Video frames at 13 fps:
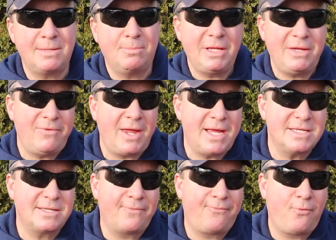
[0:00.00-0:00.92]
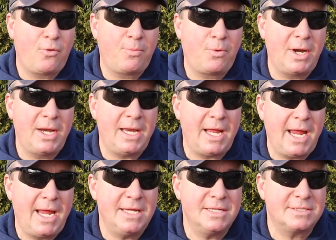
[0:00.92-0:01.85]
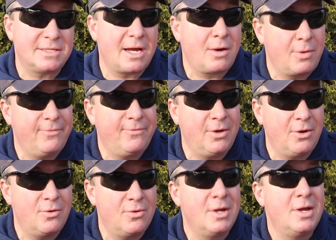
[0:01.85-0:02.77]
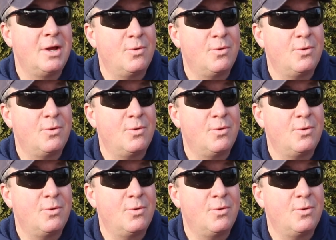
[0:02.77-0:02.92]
I believe it has a 4.8 star review,